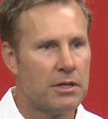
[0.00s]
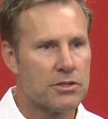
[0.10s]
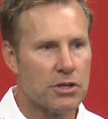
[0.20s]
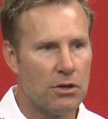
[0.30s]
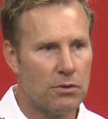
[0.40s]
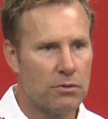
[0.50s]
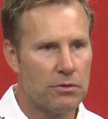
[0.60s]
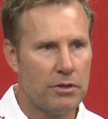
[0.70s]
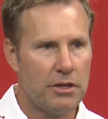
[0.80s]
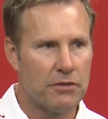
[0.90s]
So
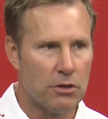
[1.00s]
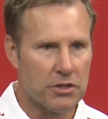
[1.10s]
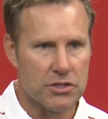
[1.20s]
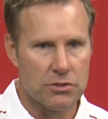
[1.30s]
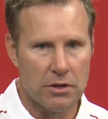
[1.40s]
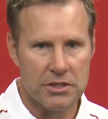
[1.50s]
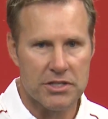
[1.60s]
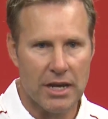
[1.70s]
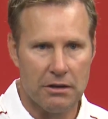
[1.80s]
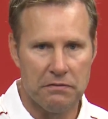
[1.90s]
even though this is only the
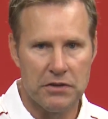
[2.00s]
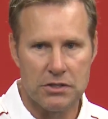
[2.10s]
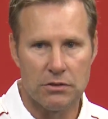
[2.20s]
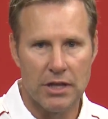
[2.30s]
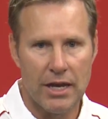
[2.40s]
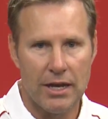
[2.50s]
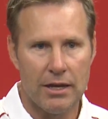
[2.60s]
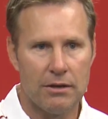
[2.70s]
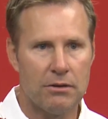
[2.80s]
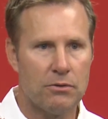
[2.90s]
second official day,